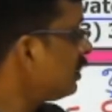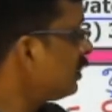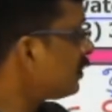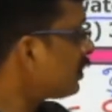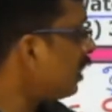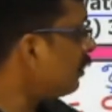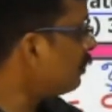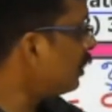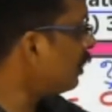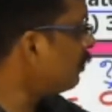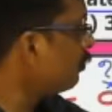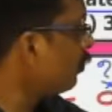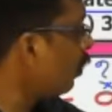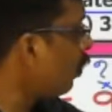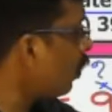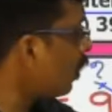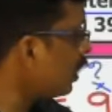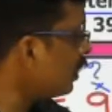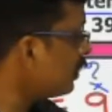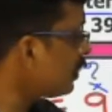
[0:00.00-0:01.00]
something
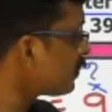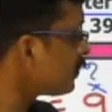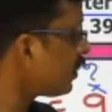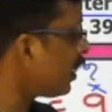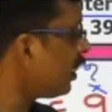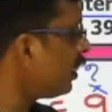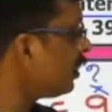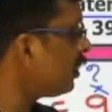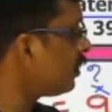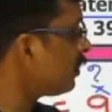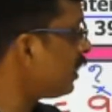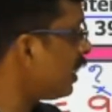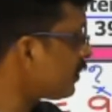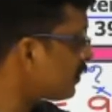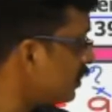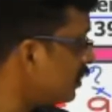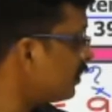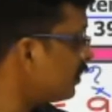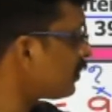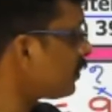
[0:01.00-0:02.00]
more in this side,
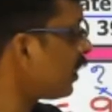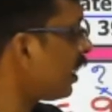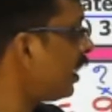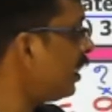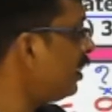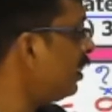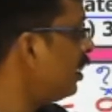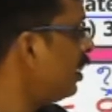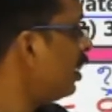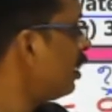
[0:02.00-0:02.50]
less in this side,